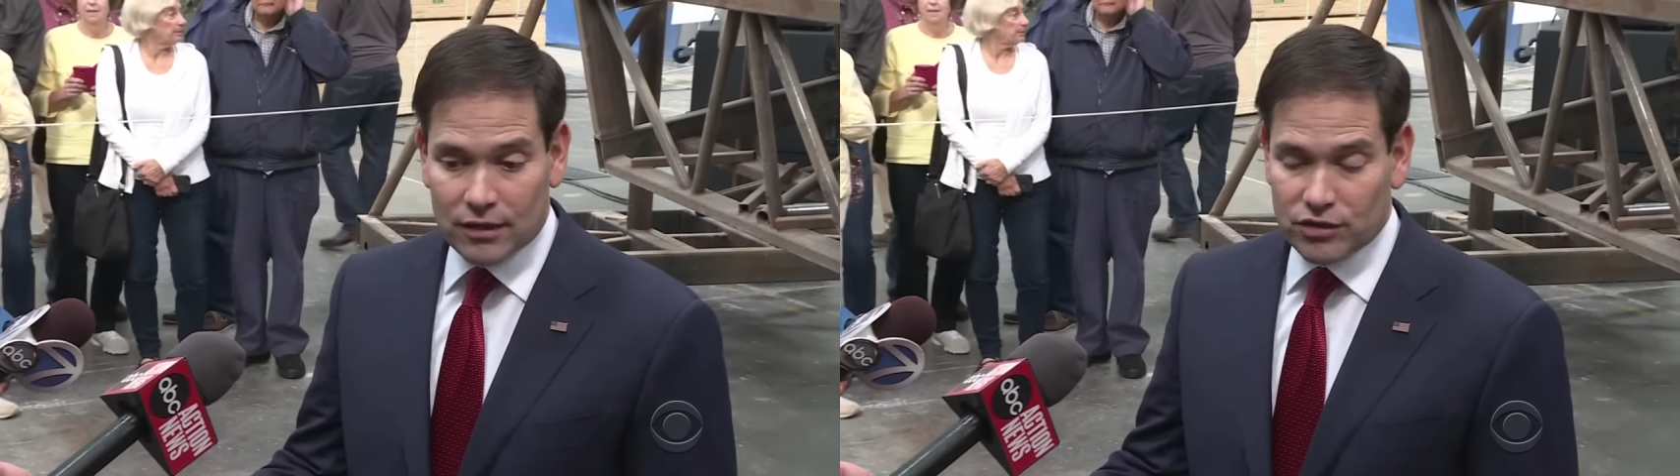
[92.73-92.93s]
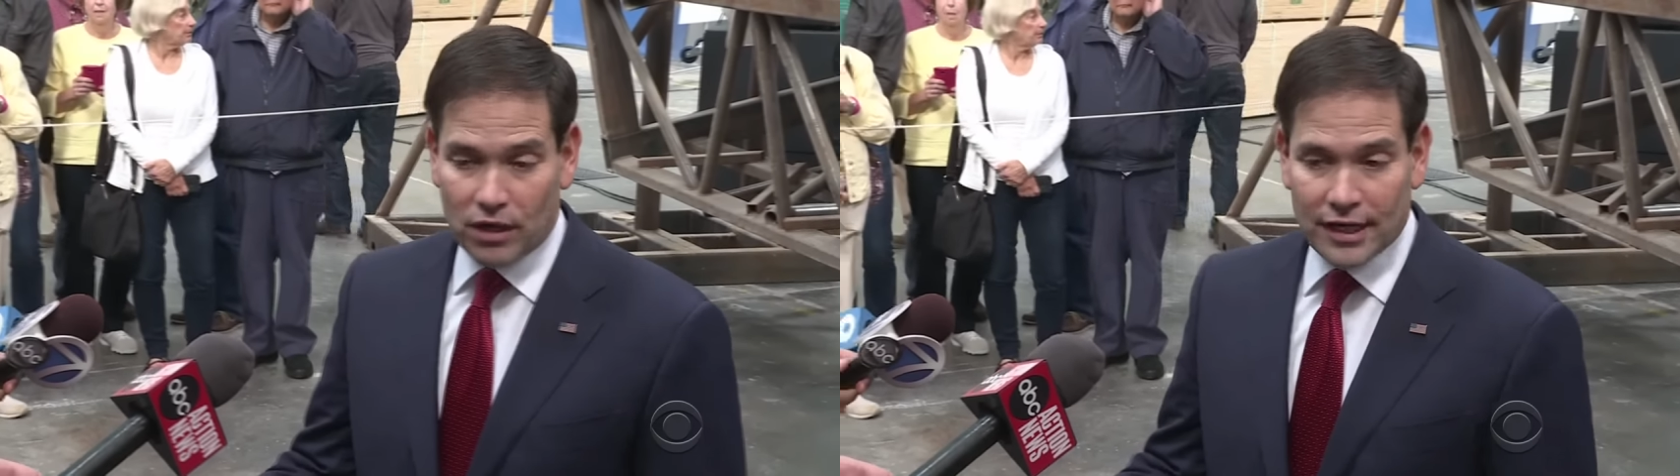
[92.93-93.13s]

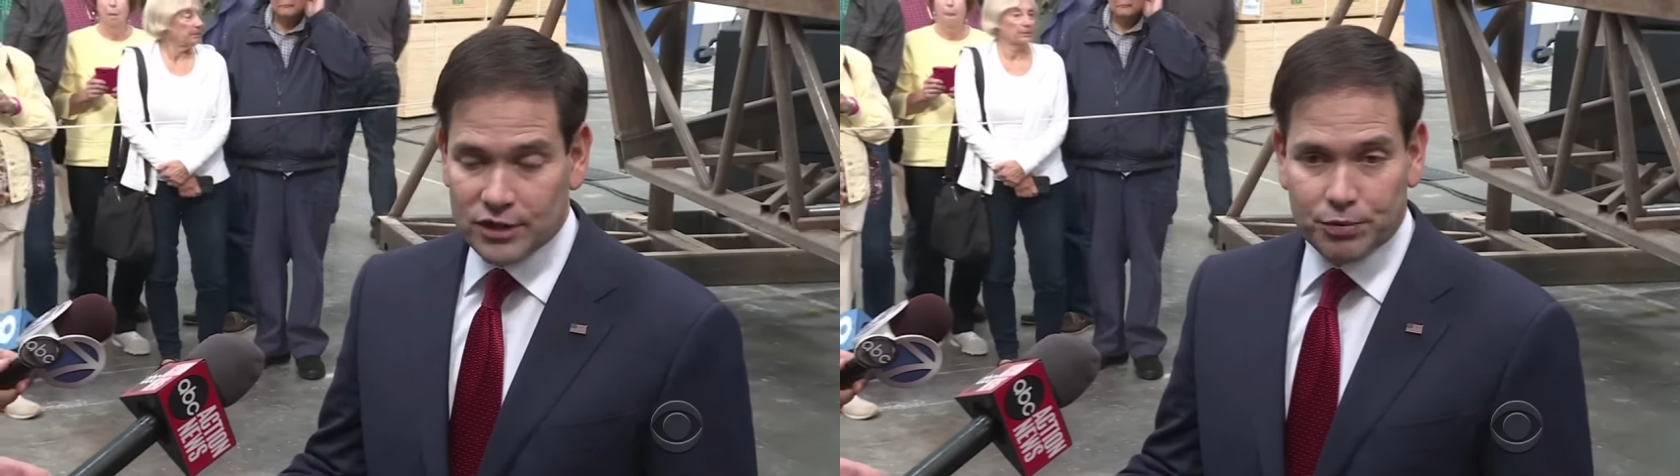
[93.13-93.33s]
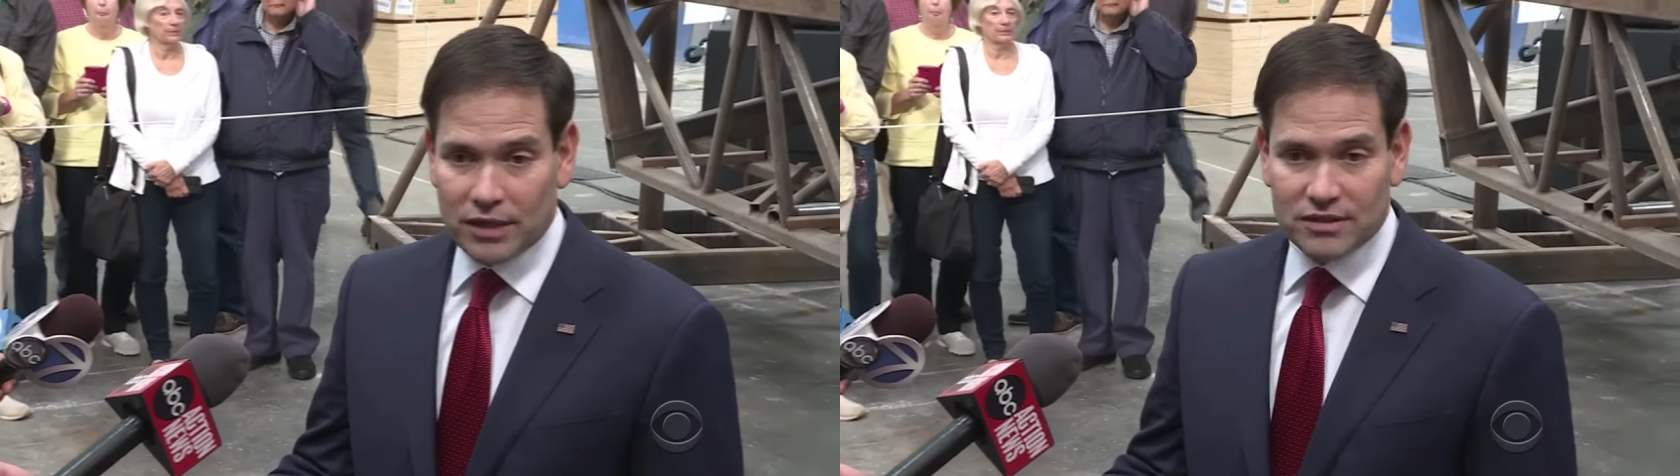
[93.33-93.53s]
Our
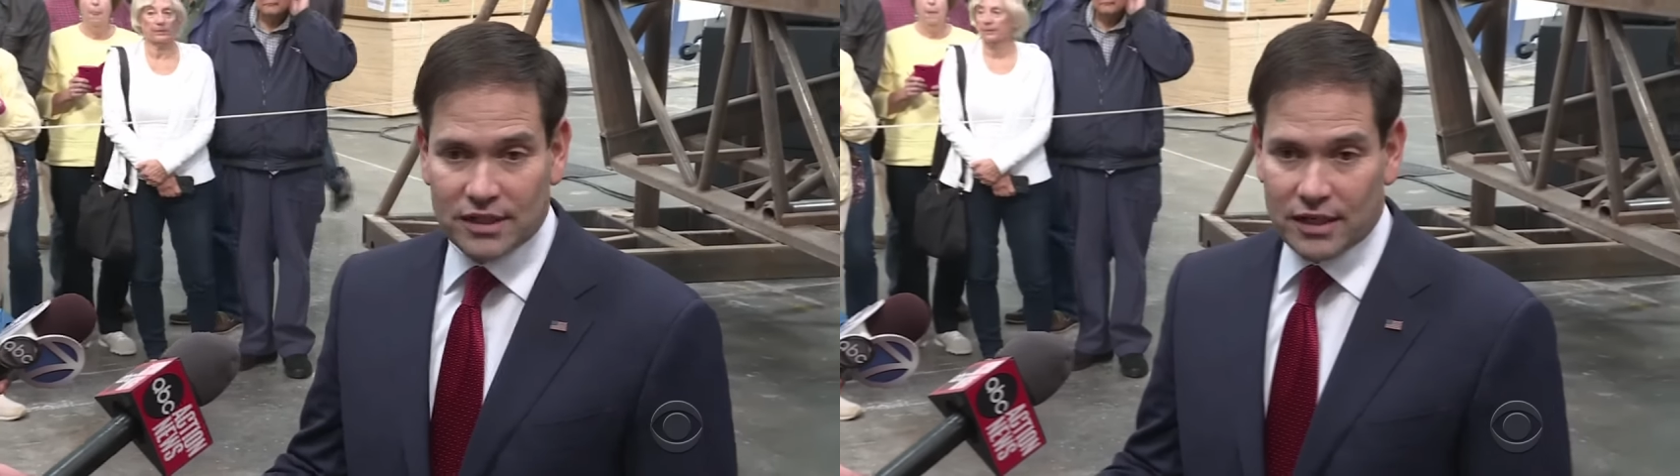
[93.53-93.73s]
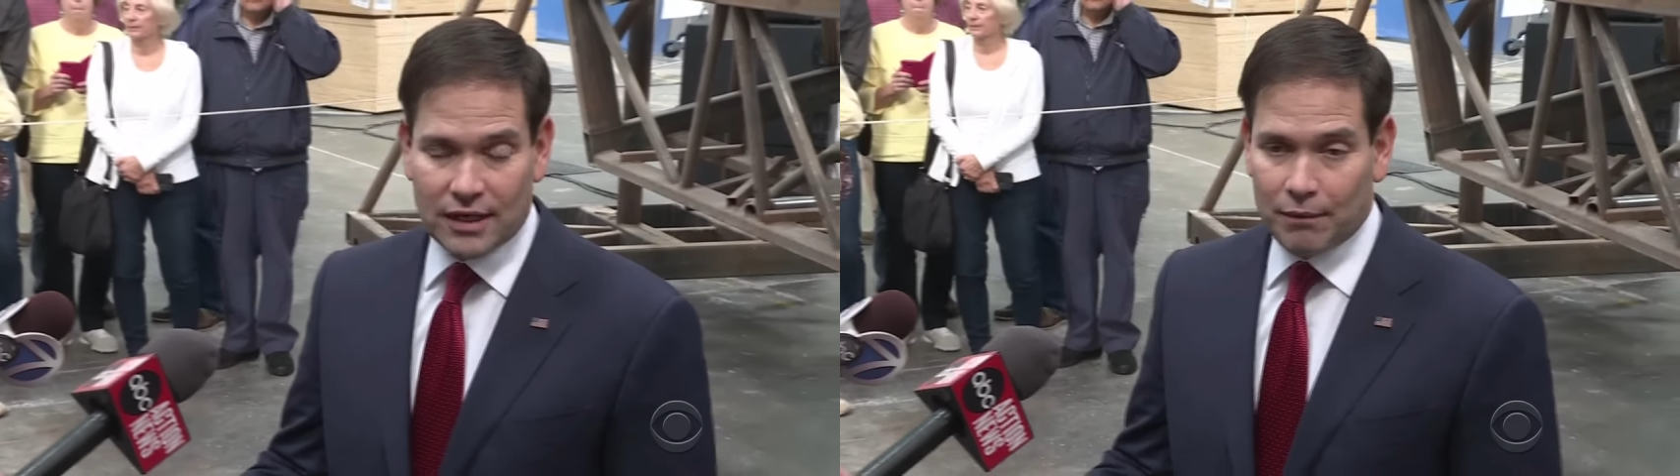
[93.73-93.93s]
next
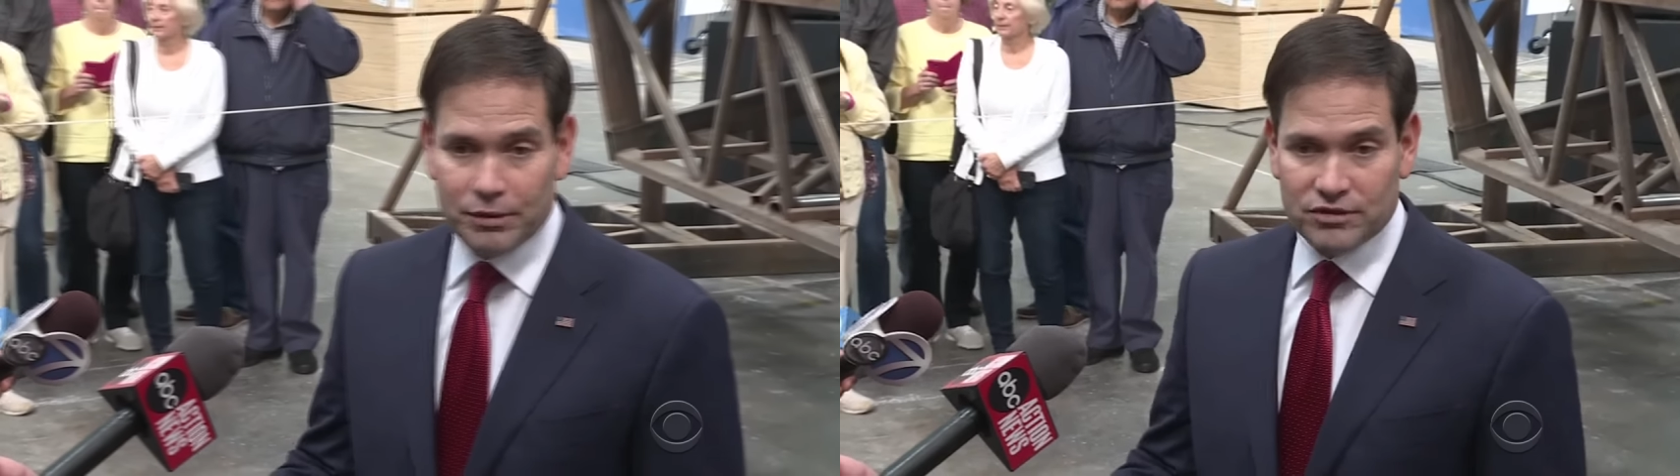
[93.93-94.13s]
president cannot be